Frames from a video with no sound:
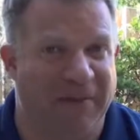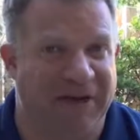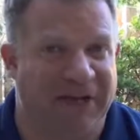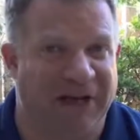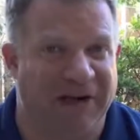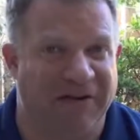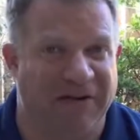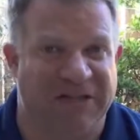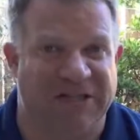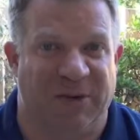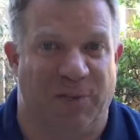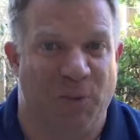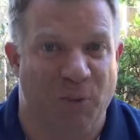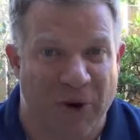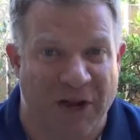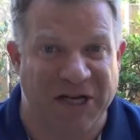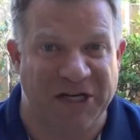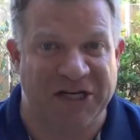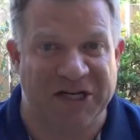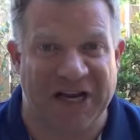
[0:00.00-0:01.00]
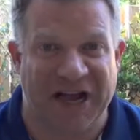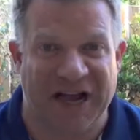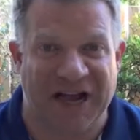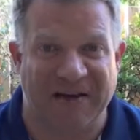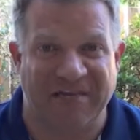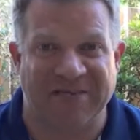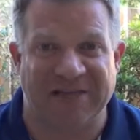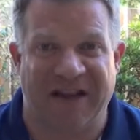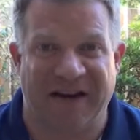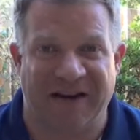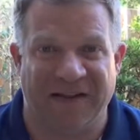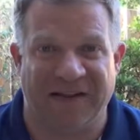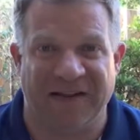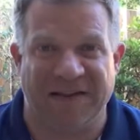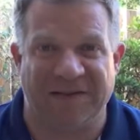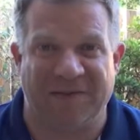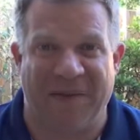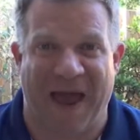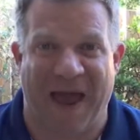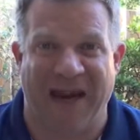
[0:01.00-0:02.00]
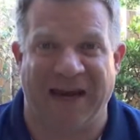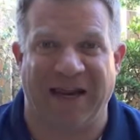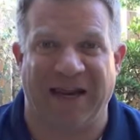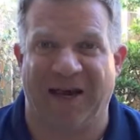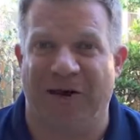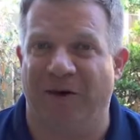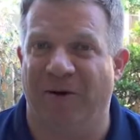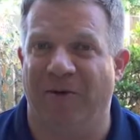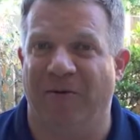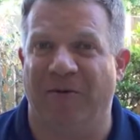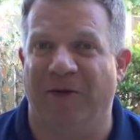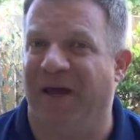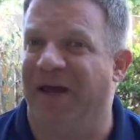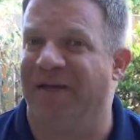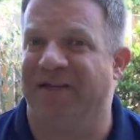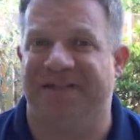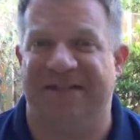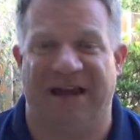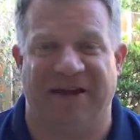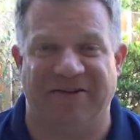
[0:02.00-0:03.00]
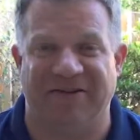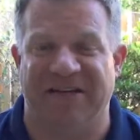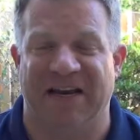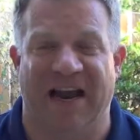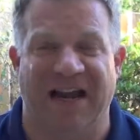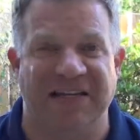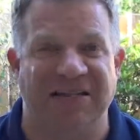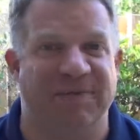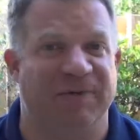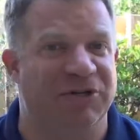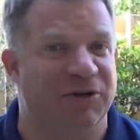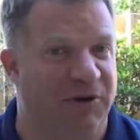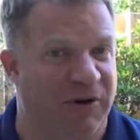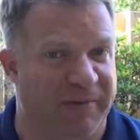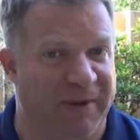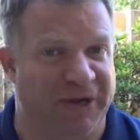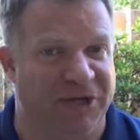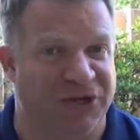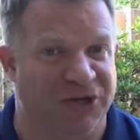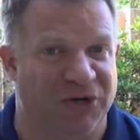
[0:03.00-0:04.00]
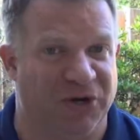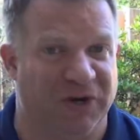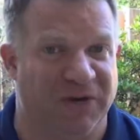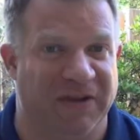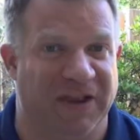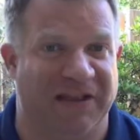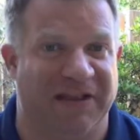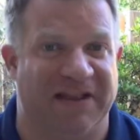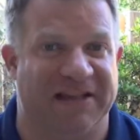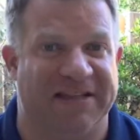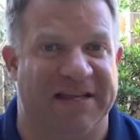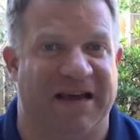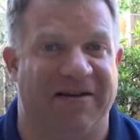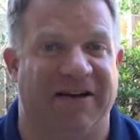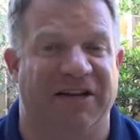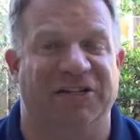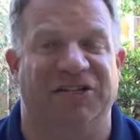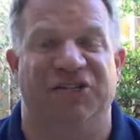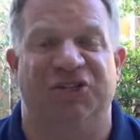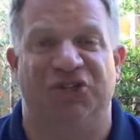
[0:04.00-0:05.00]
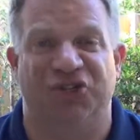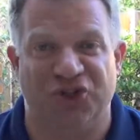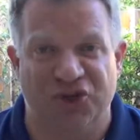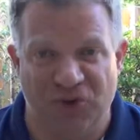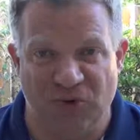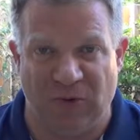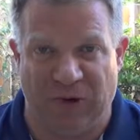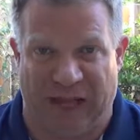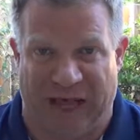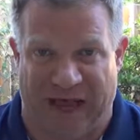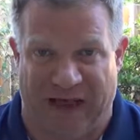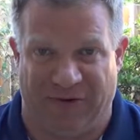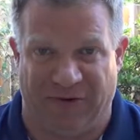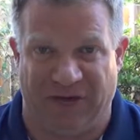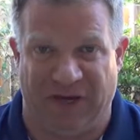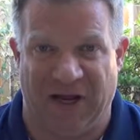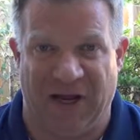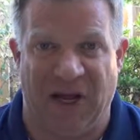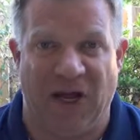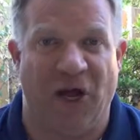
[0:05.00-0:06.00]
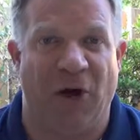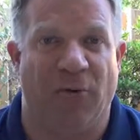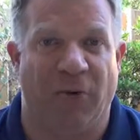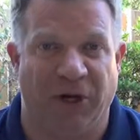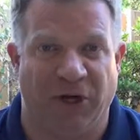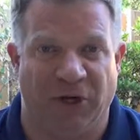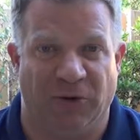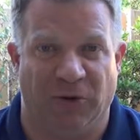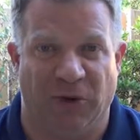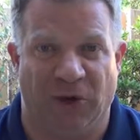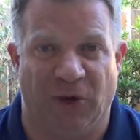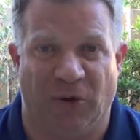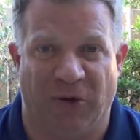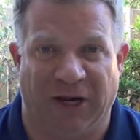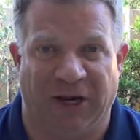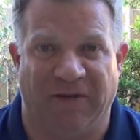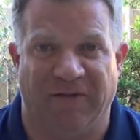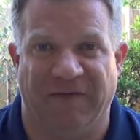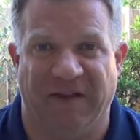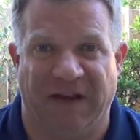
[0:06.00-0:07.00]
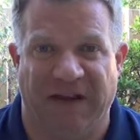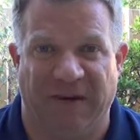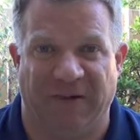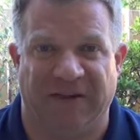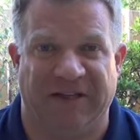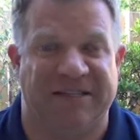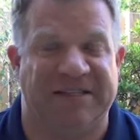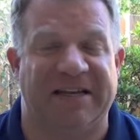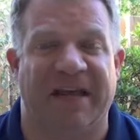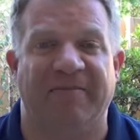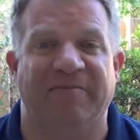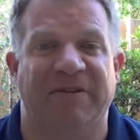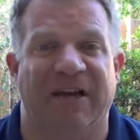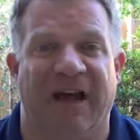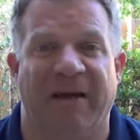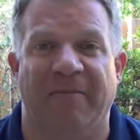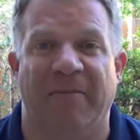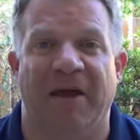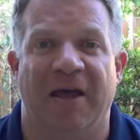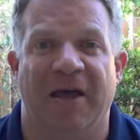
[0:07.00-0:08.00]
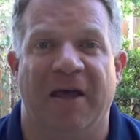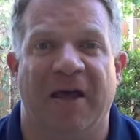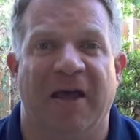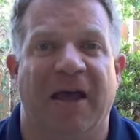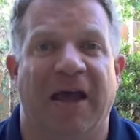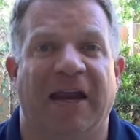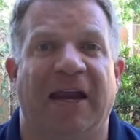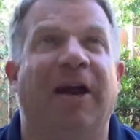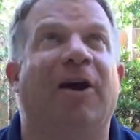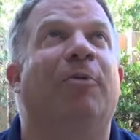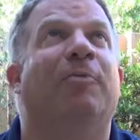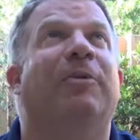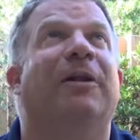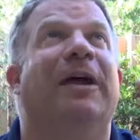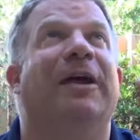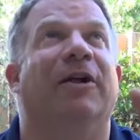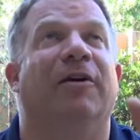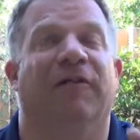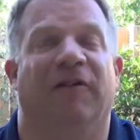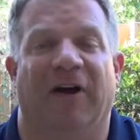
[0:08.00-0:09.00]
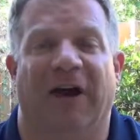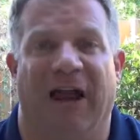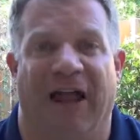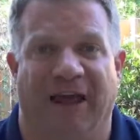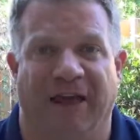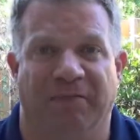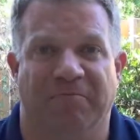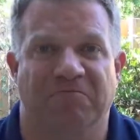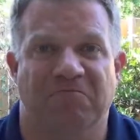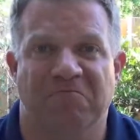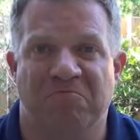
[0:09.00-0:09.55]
able to hear there's some wind chimes out on this patio. It sounds nice, but you want to make sure that the sound isn't too loud when you're recording a video. At the same time, an airplane overhead.